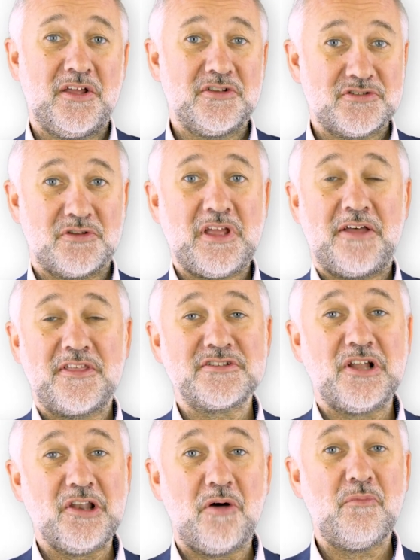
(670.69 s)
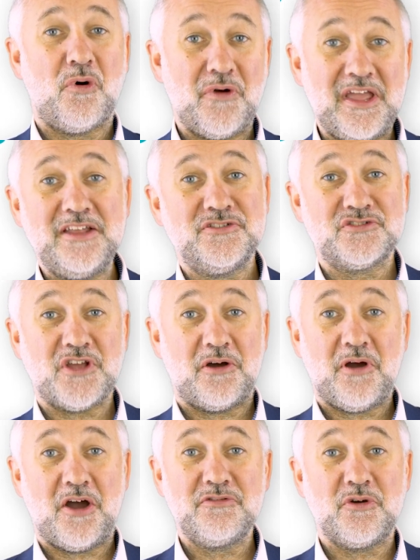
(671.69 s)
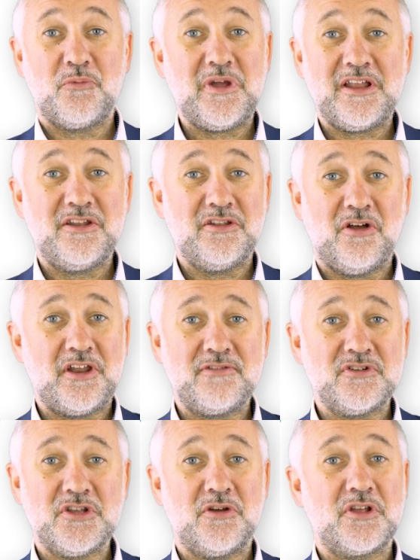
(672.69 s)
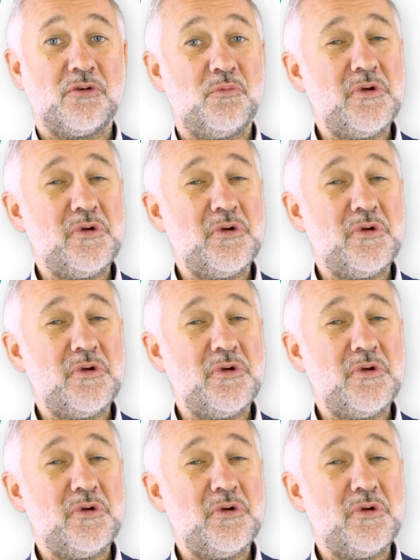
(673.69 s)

So yeah, there's a lot more in Zoho that we're not even doing.